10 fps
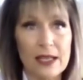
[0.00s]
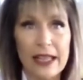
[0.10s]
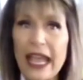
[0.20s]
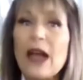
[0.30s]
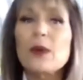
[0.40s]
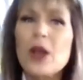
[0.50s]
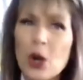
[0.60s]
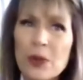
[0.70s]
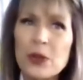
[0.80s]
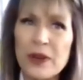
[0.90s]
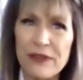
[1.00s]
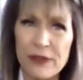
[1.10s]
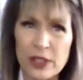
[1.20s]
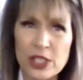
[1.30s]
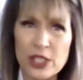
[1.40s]
Like, how do I open the
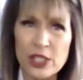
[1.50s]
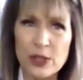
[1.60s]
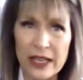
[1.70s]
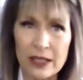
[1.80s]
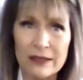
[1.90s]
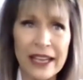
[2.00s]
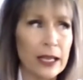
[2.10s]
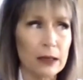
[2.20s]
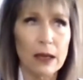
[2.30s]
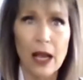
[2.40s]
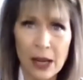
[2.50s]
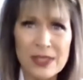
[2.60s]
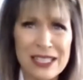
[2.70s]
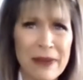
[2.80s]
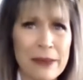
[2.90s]
refrigerator? Like, I was
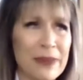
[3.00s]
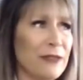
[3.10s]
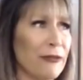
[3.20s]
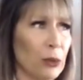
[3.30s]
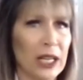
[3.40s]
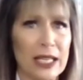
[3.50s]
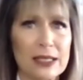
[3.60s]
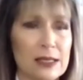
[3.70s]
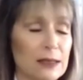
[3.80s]
in my mid forties,